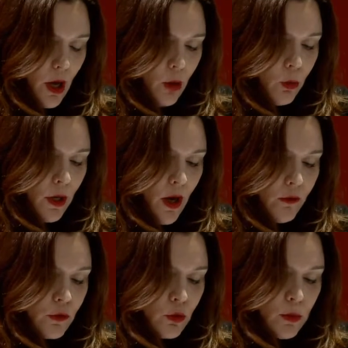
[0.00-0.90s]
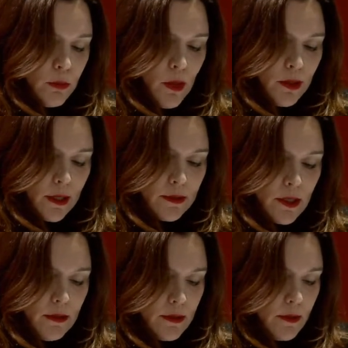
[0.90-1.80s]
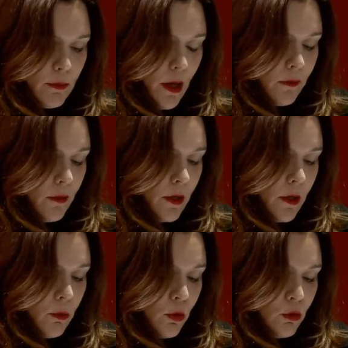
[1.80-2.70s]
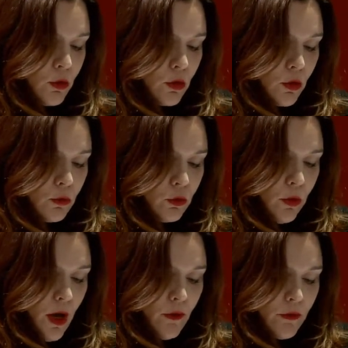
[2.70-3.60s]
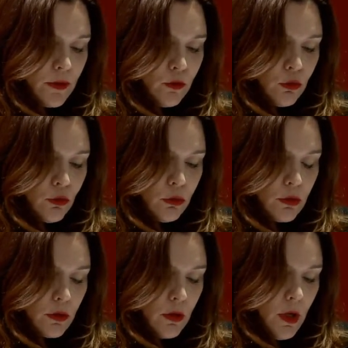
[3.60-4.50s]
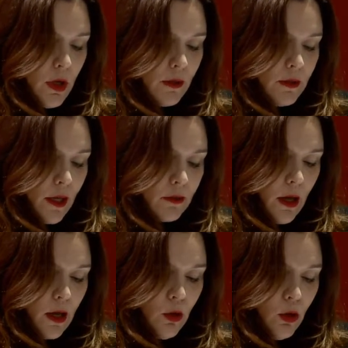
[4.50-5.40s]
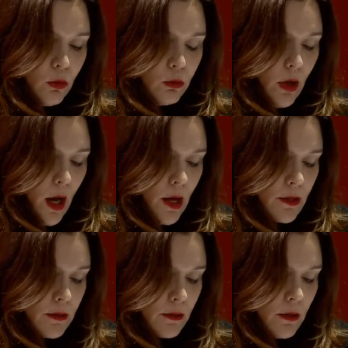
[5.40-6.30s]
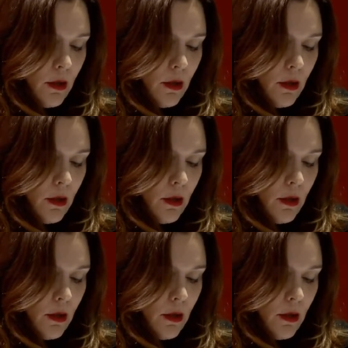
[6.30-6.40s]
and we have to be very attentive at their evolution to have the tools that allow us